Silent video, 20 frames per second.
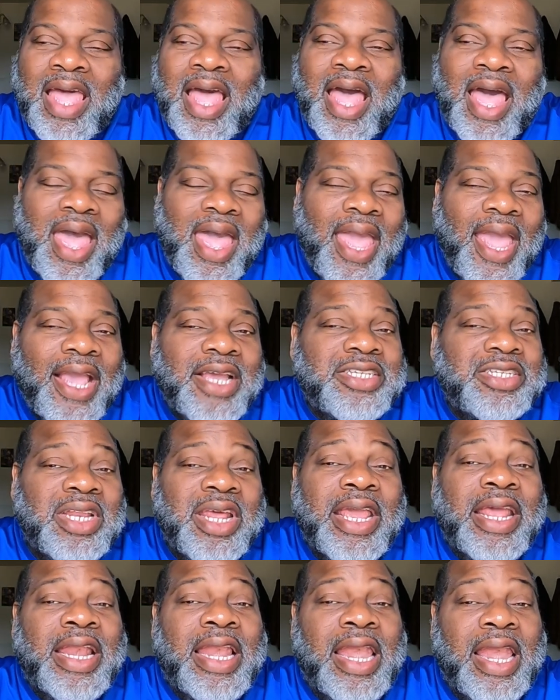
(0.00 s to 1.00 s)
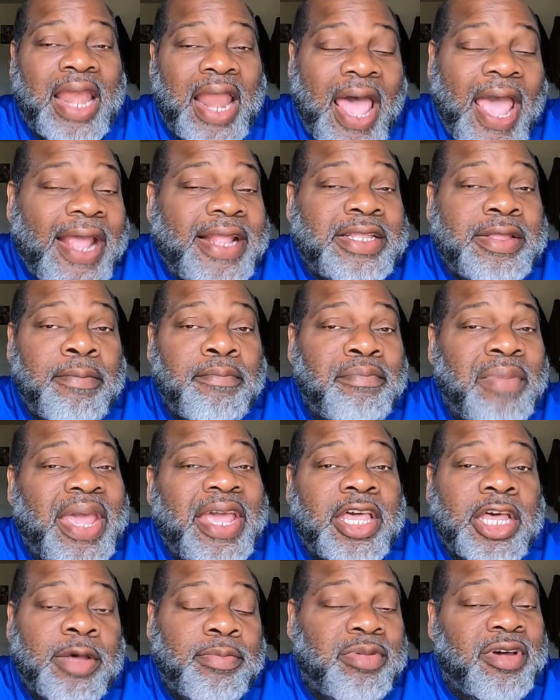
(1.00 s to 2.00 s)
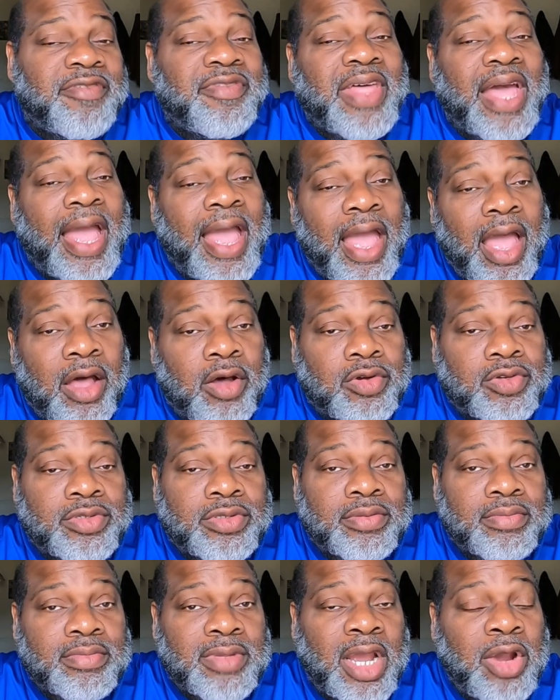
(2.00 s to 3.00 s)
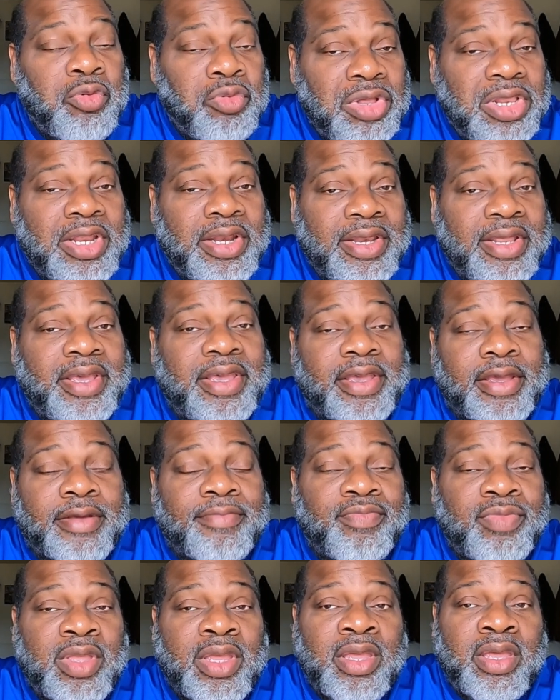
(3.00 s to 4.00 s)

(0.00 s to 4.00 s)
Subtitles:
I actually liked the makeup of the house. I really did.